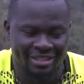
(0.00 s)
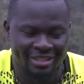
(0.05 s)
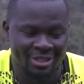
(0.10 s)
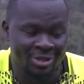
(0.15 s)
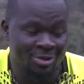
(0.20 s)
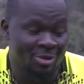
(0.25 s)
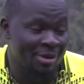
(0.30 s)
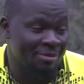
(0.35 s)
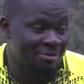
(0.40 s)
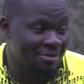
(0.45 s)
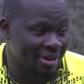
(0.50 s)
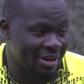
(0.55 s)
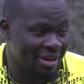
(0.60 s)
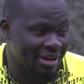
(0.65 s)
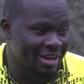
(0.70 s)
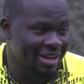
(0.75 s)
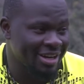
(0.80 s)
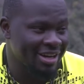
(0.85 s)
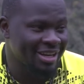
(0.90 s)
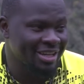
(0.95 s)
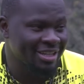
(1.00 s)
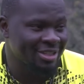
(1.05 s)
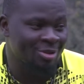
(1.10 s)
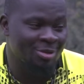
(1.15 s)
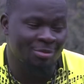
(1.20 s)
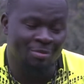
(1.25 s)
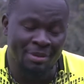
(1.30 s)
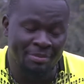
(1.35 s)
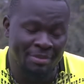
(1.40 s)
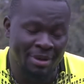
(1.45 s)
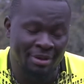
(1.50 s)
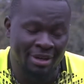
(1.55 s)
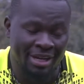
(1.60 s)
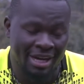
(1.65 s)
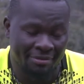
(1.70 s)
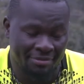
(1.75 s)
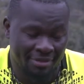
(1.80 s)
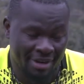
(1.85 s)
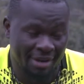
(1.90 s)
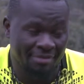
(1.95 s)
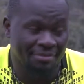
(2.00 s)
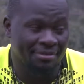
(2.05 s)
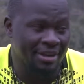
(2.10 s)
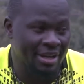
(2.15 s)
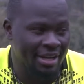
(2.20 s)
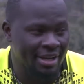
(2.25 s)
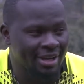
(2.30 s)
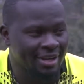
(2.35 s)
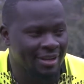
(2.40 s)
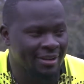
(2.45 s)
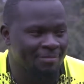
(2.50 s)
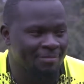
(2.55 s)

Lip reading: UEFA, no, maybe CAF A.